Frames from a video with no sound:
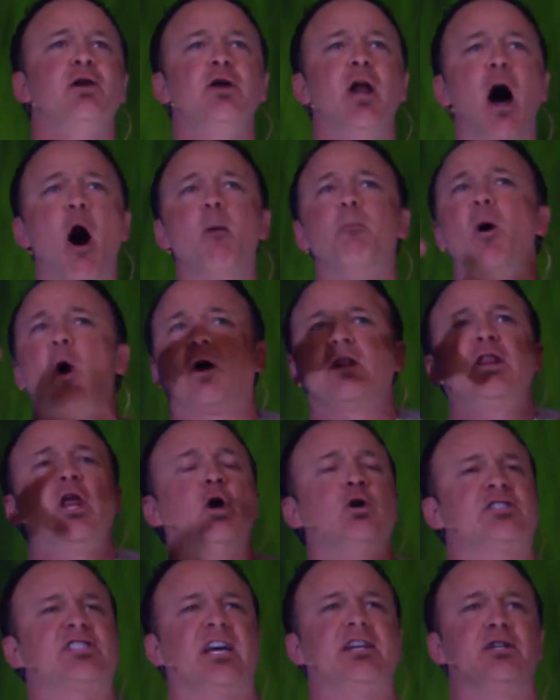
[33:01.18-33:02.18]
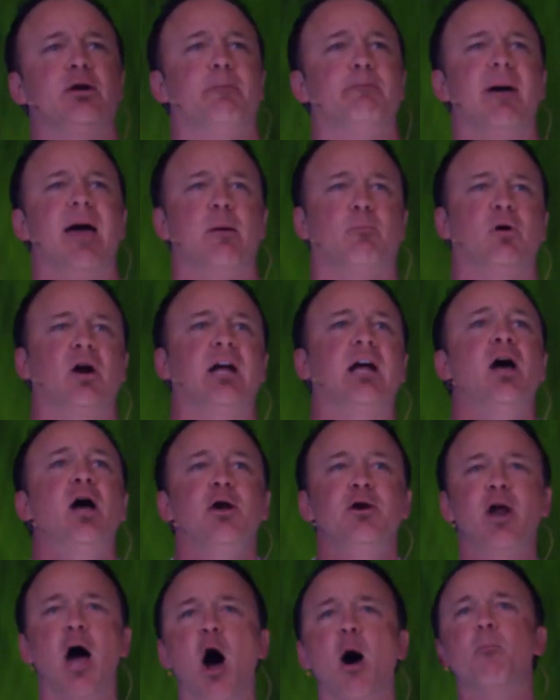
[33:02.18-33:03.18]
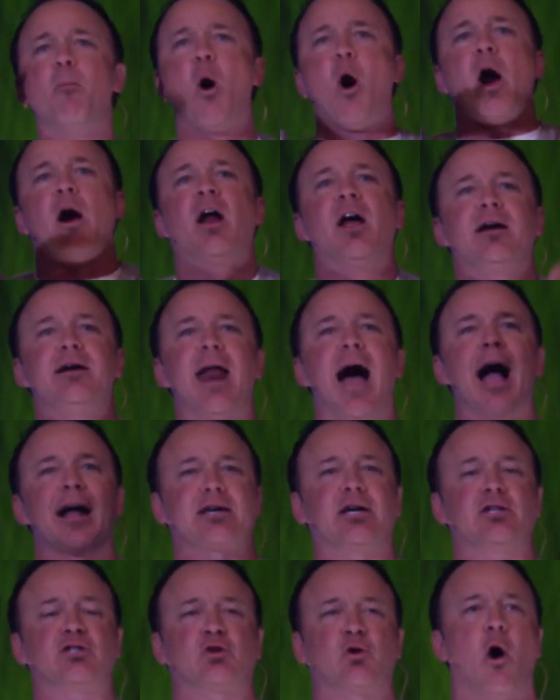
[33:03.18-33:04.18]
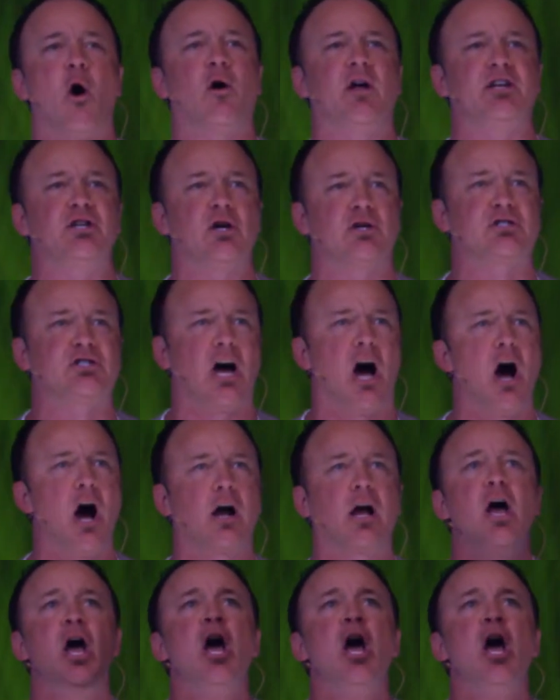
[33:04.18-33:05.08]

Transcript: no more losing your memory, no more not controlling your tongue.